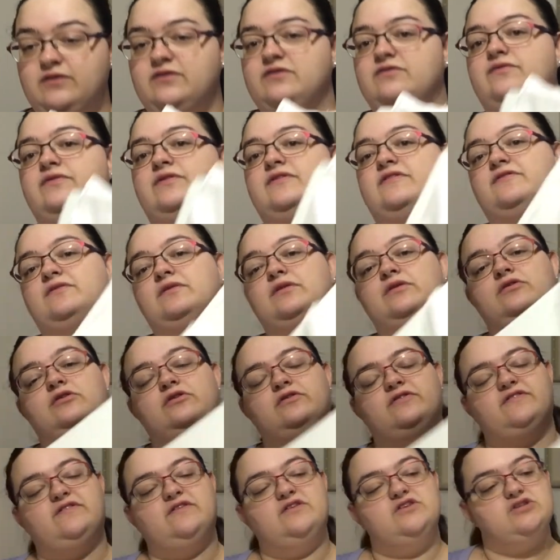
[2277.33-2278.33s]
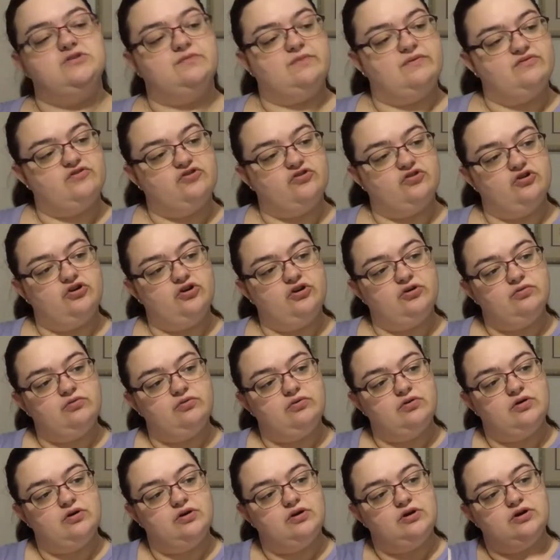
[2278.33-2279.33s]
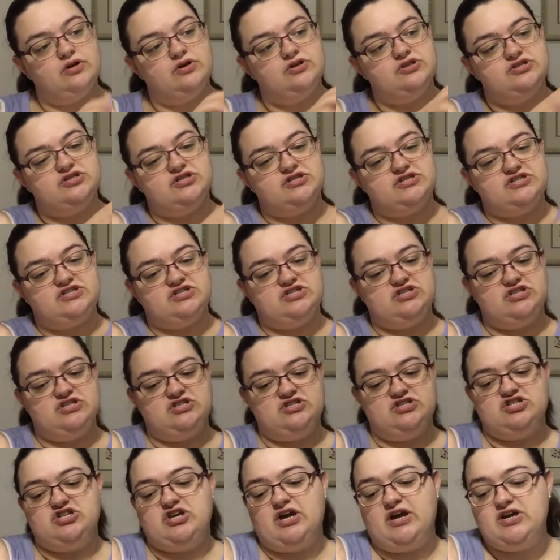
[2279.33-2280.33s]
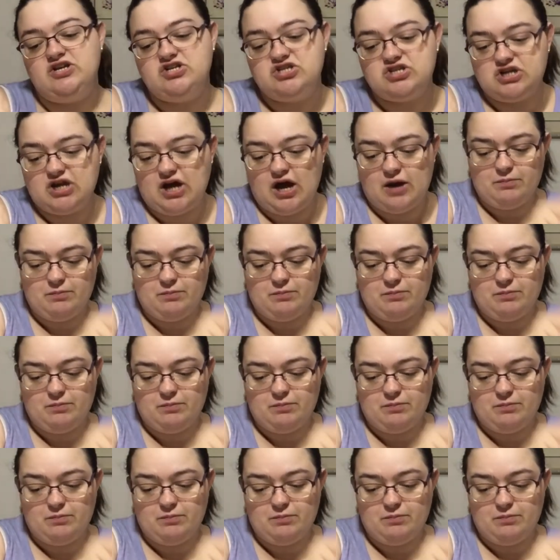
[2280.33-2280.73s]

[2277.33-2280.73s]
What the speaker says: for this one, not stitching with two, just to change it up,